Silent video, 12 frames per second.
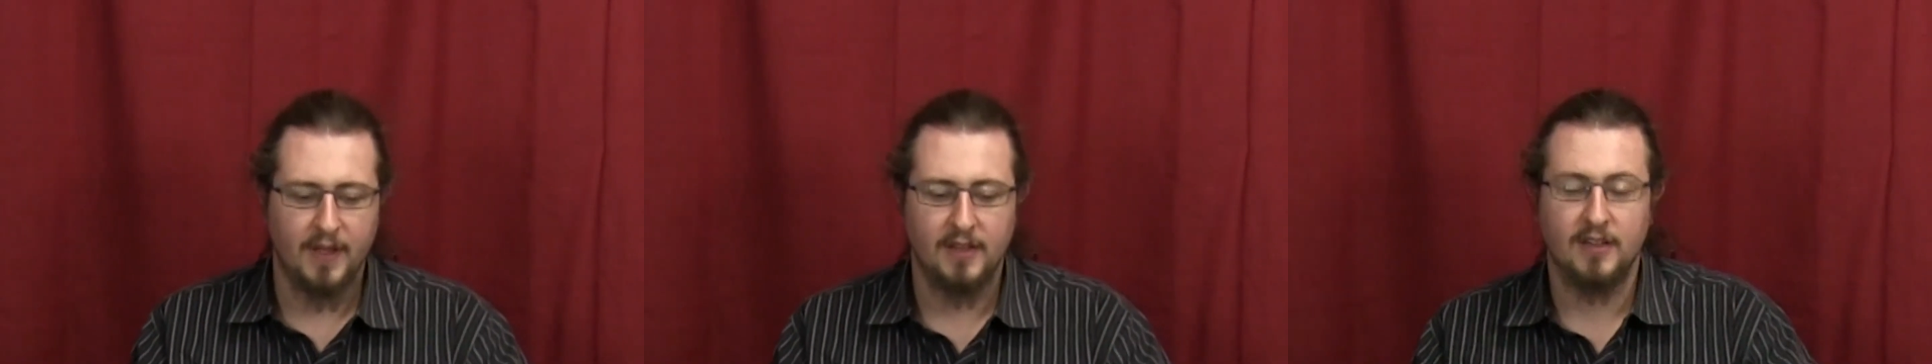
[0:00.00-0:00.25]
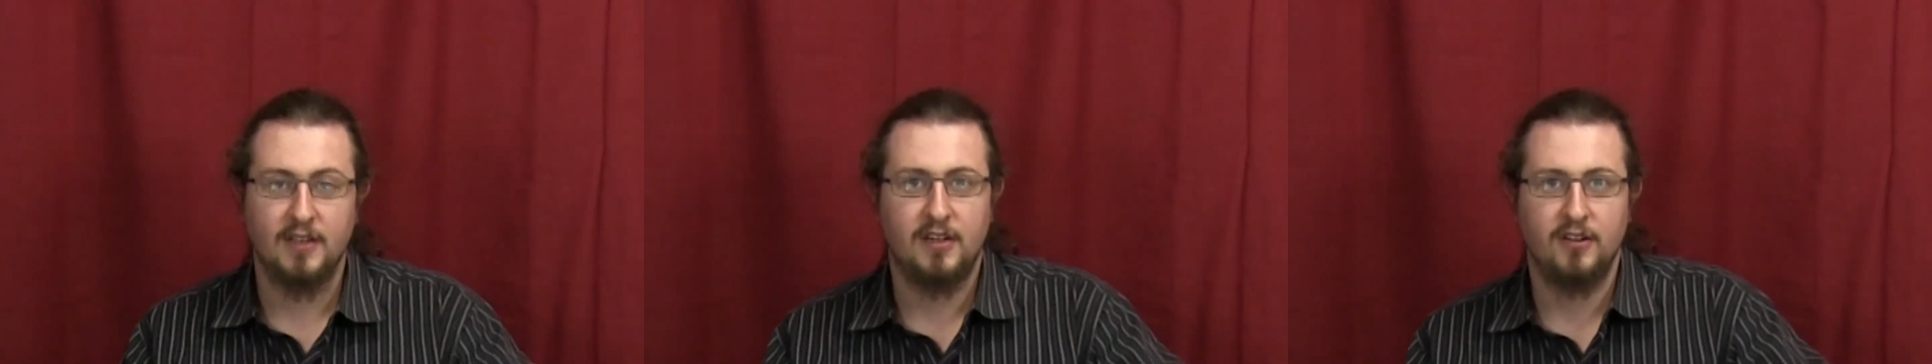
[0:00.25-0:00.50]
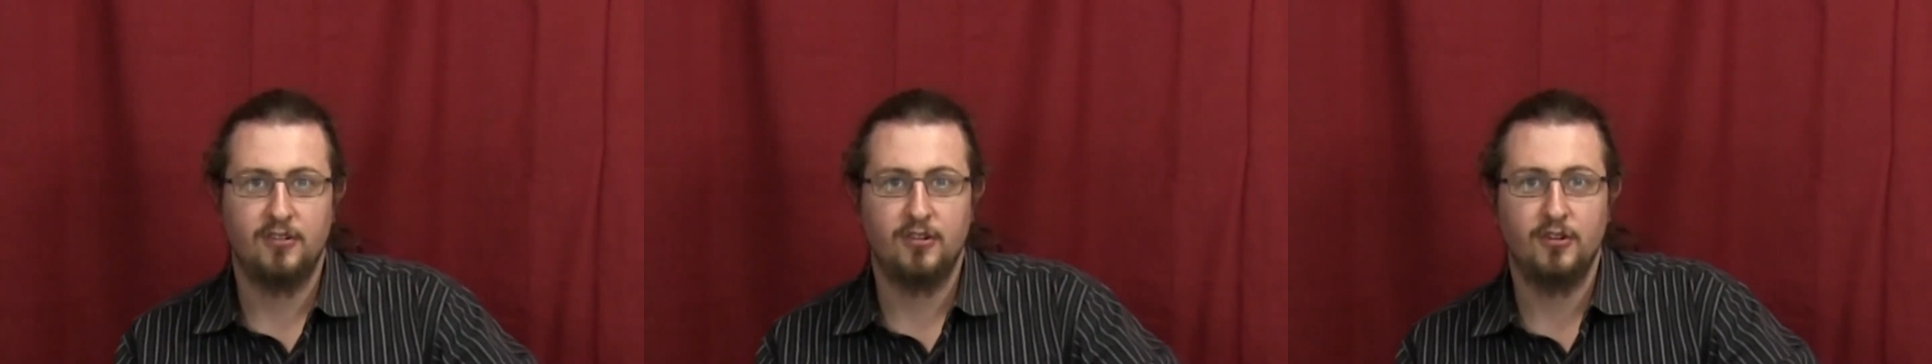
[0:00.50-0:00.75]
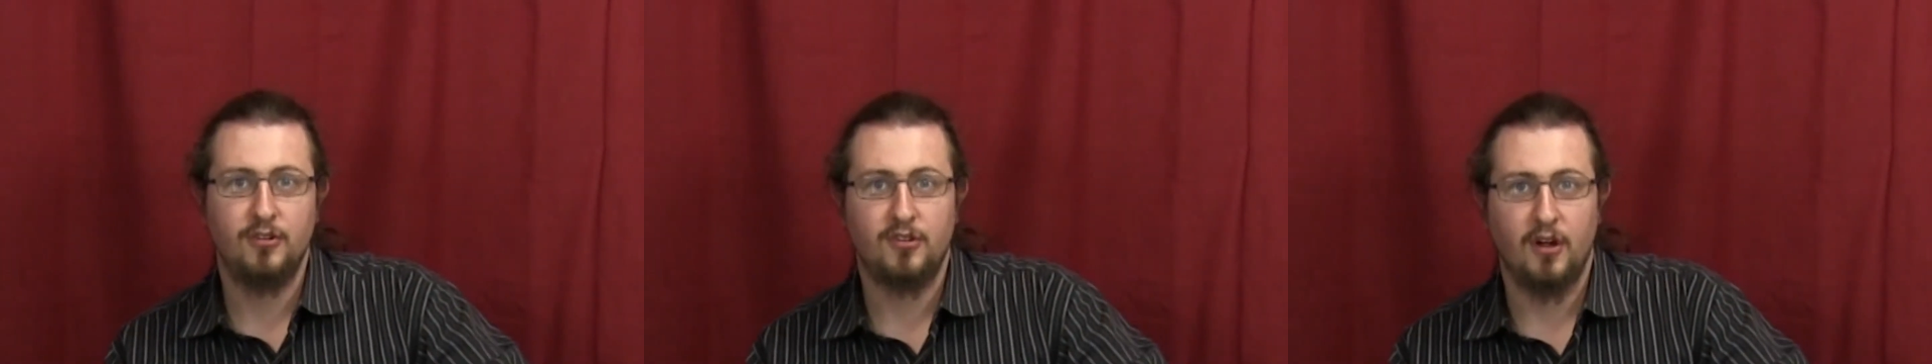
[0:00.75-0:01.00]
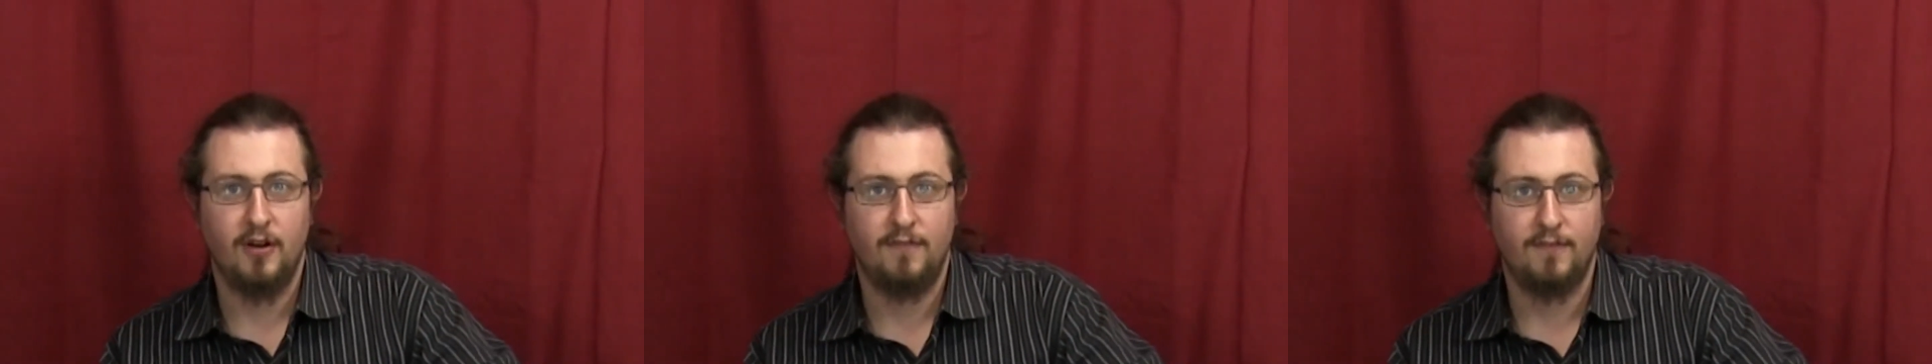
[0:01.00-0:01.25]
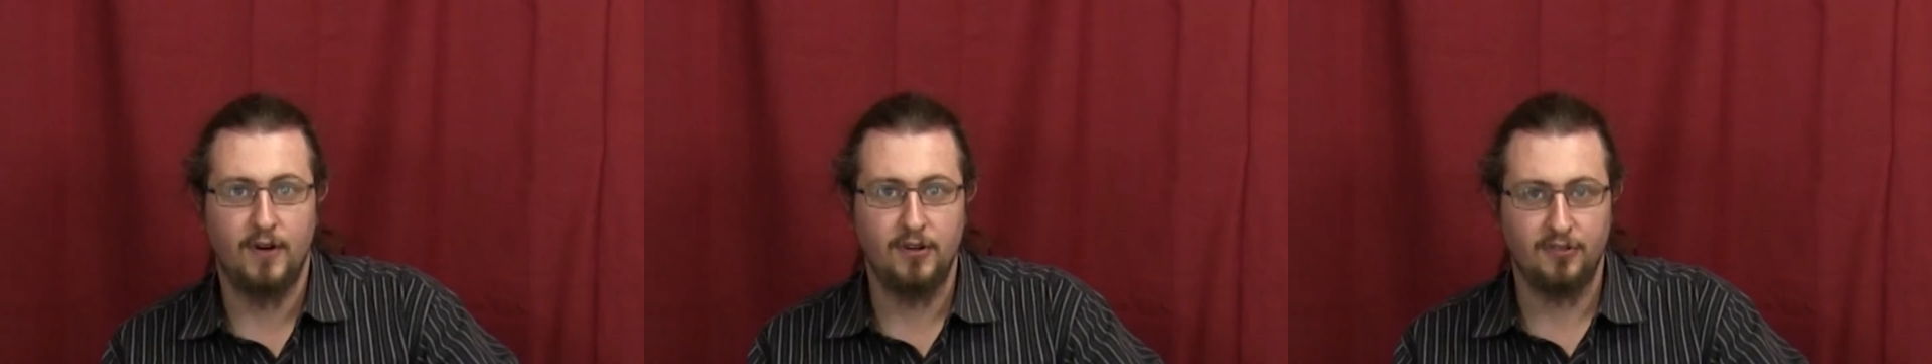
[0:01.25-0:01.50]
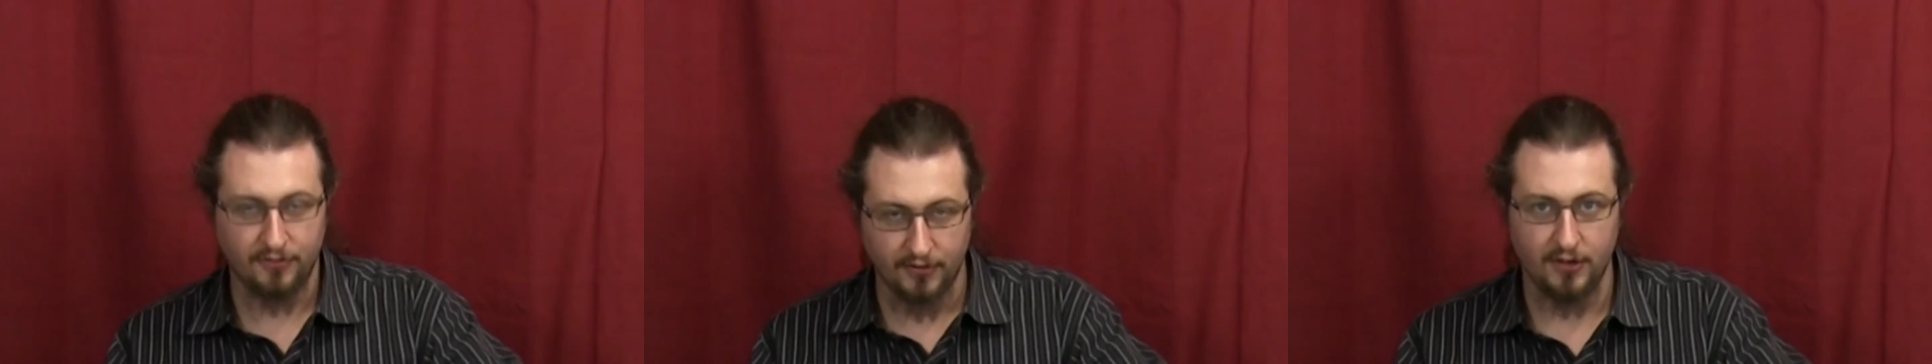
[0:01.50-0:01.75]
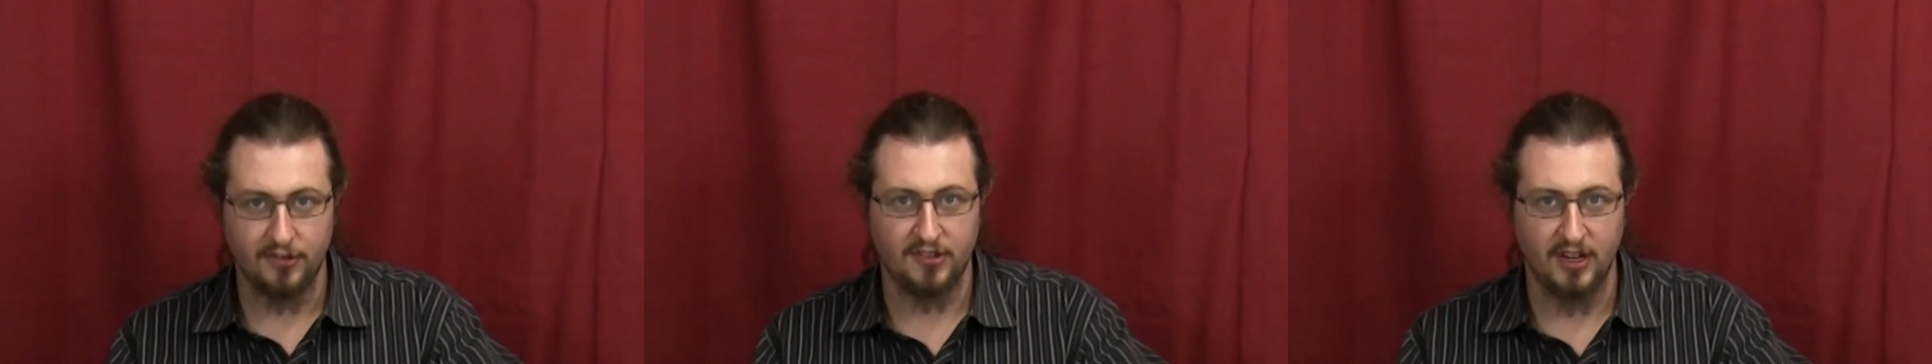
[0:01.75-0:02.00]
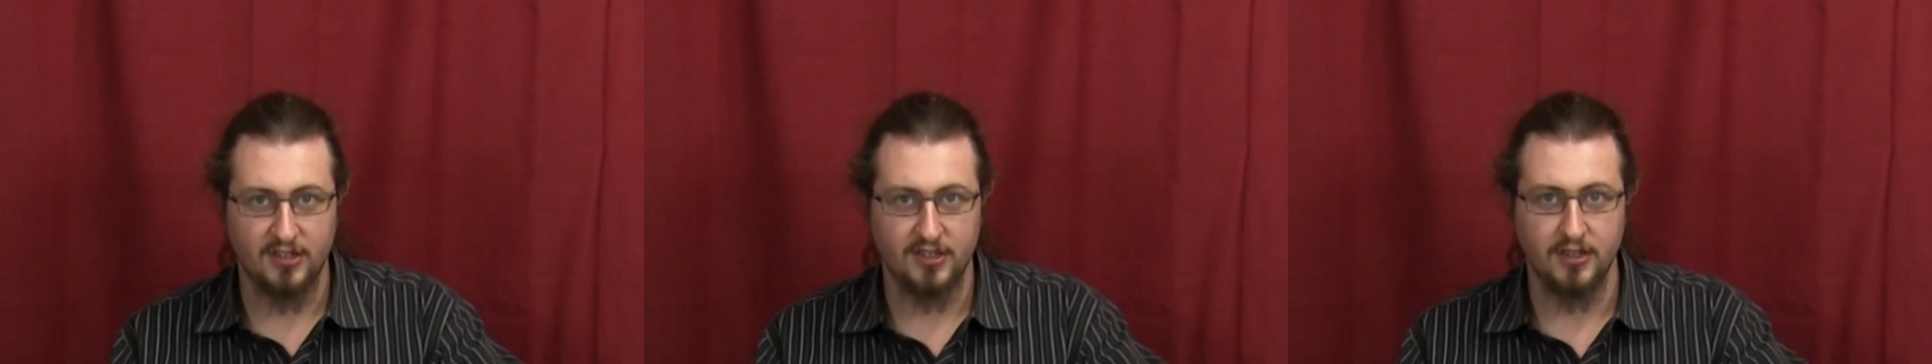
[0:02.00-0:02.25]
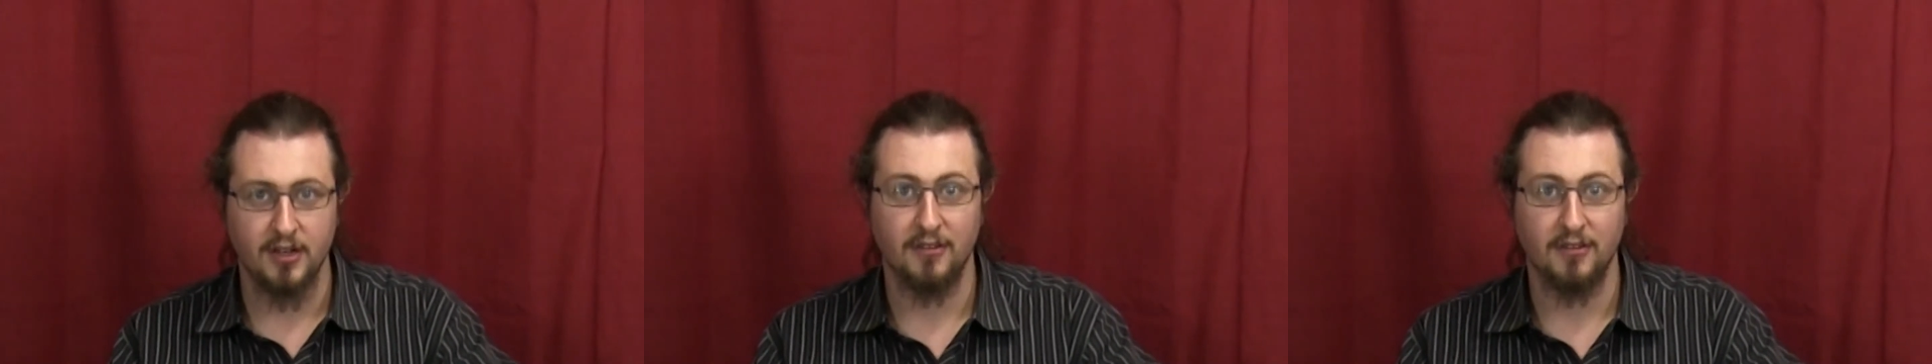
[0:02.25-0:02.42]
I'd like to introduce our first full session